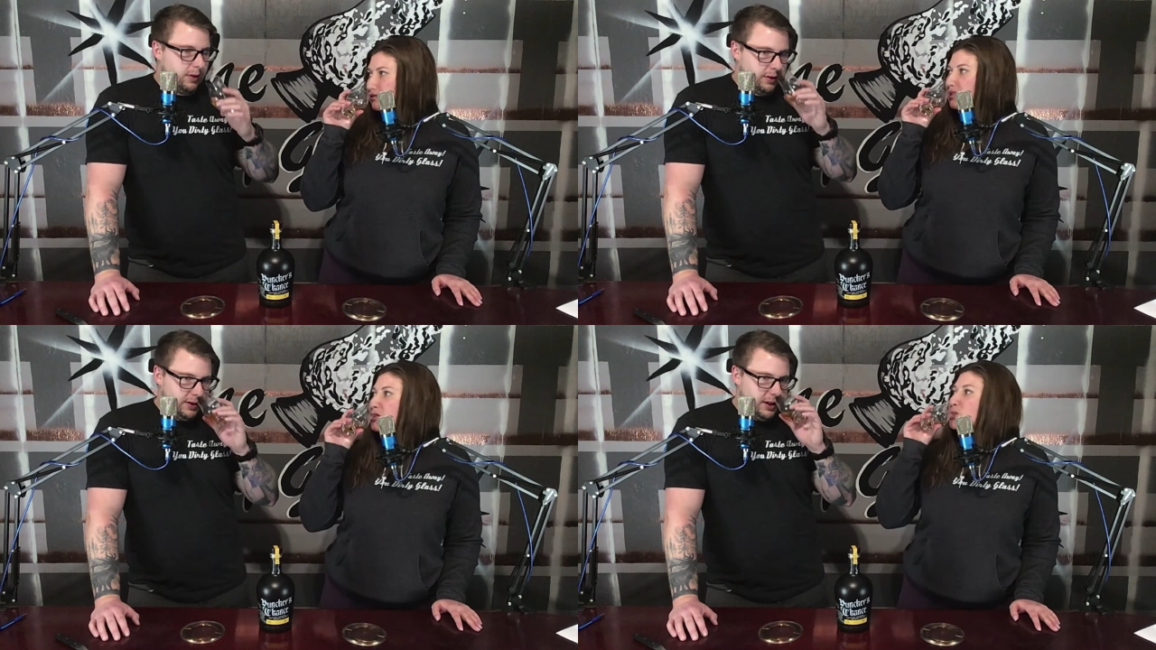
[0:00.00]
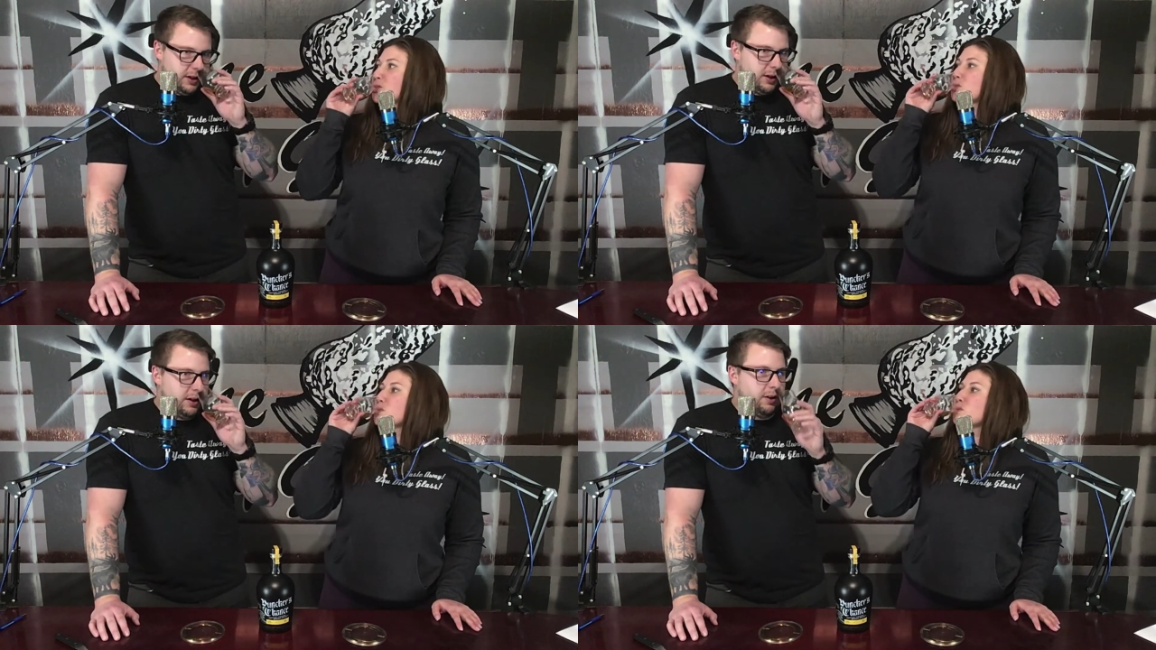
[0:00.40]
Speaker 1: See
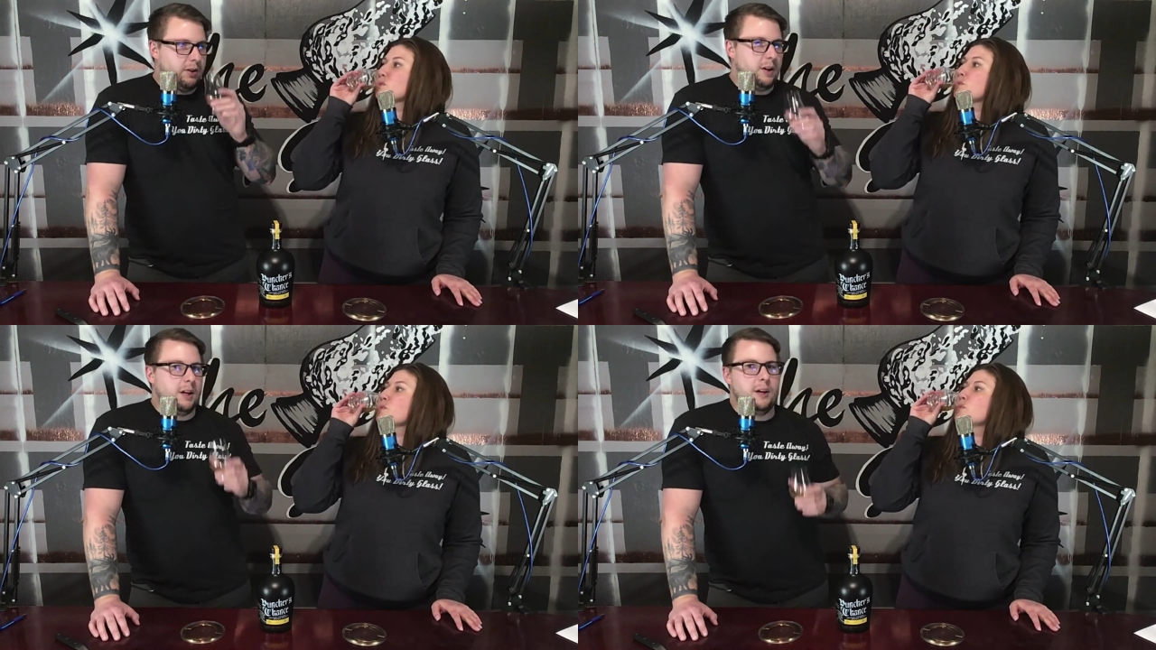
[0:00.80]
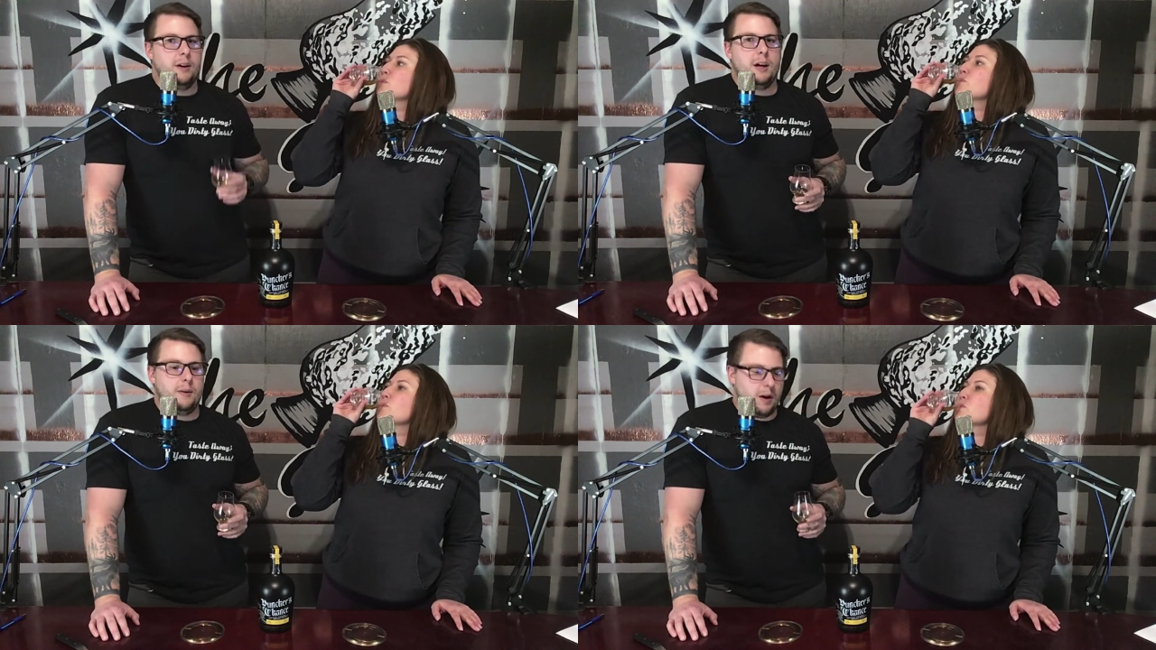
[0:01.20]

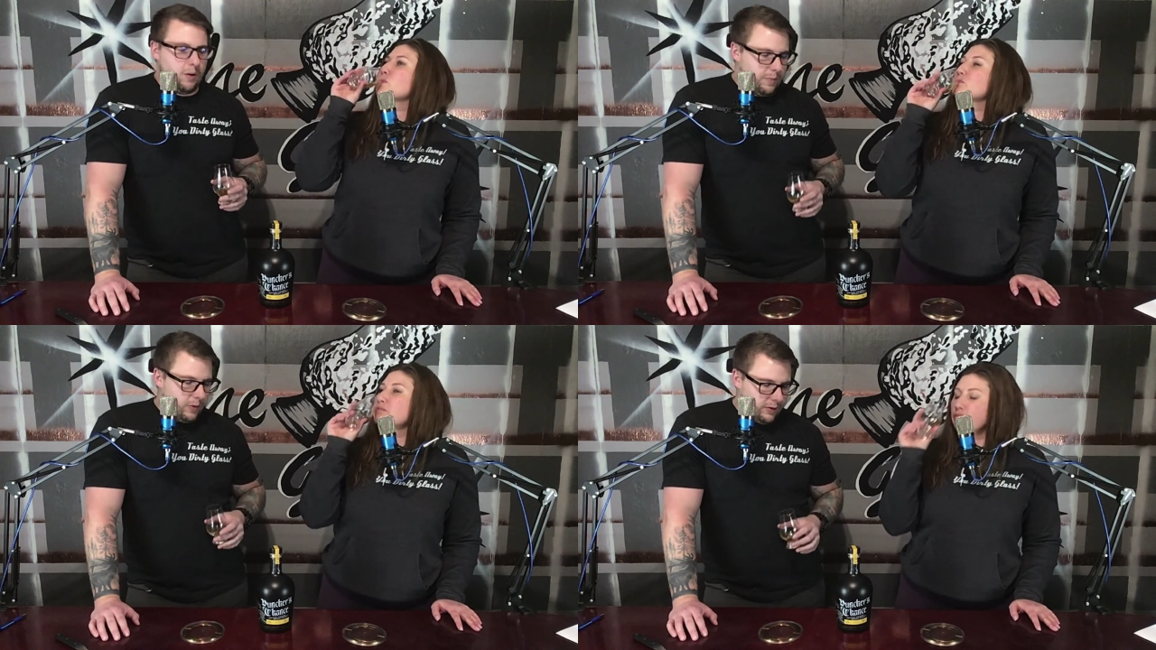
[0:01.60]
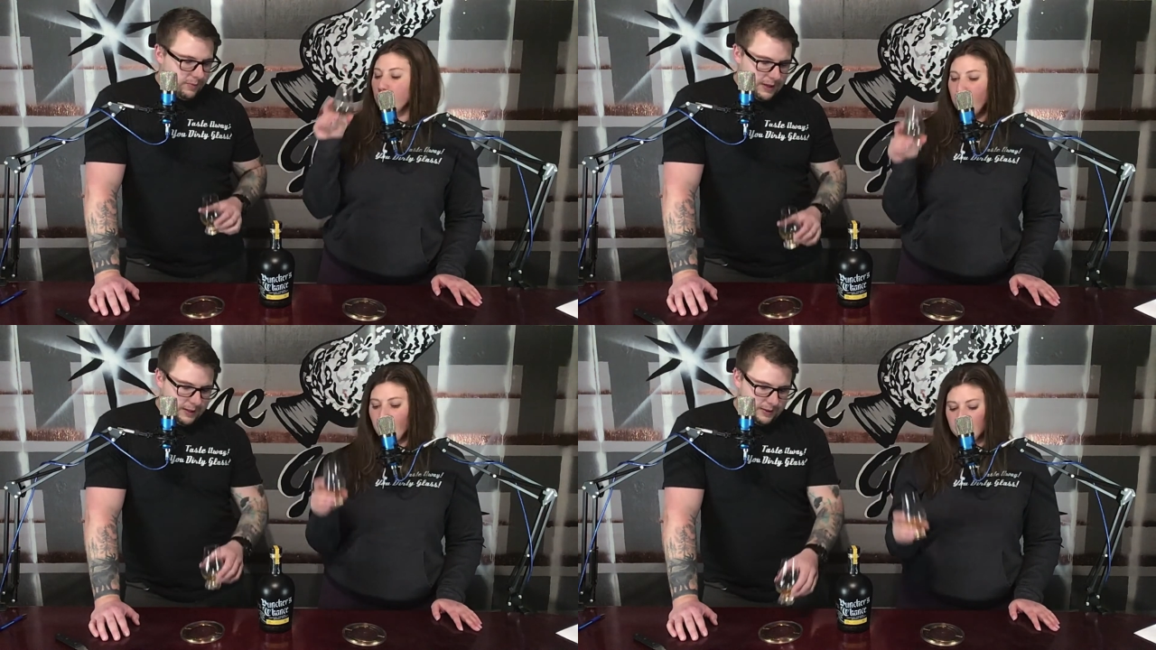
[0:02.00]
I would be willing
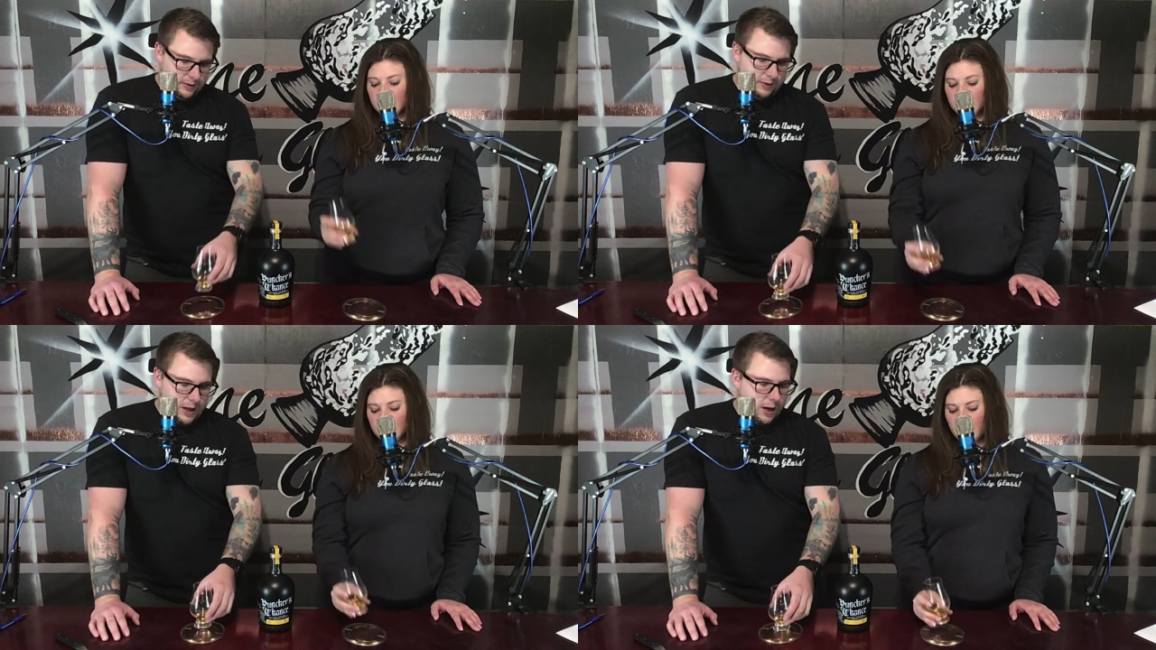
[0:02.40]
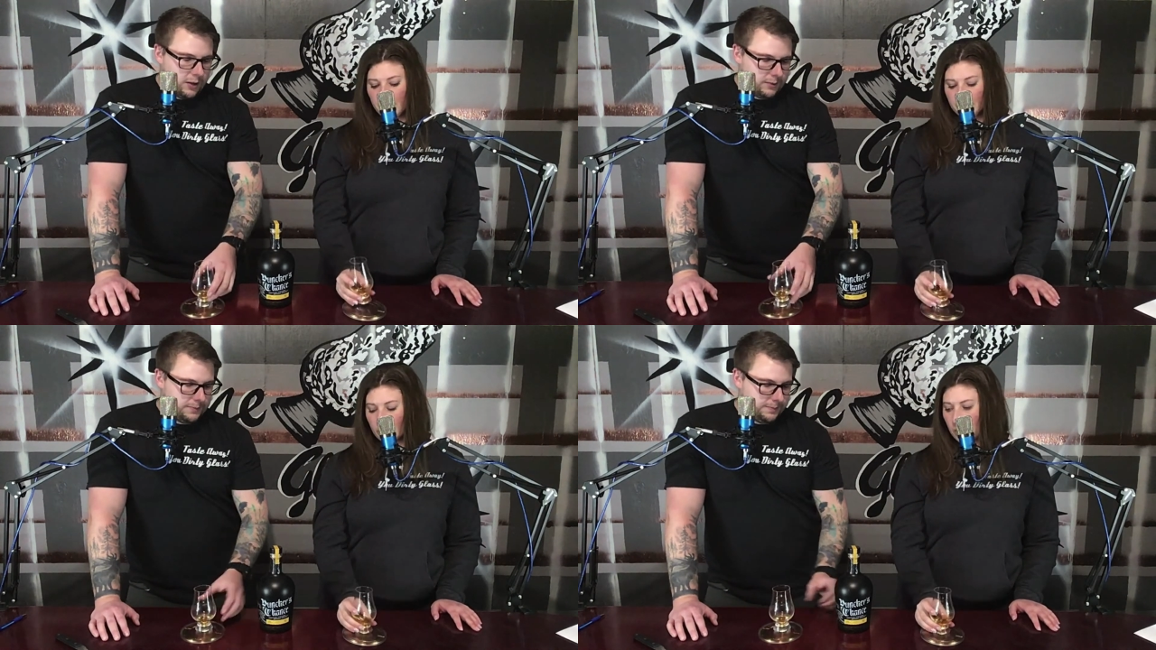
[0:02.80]
to bet this is a little young.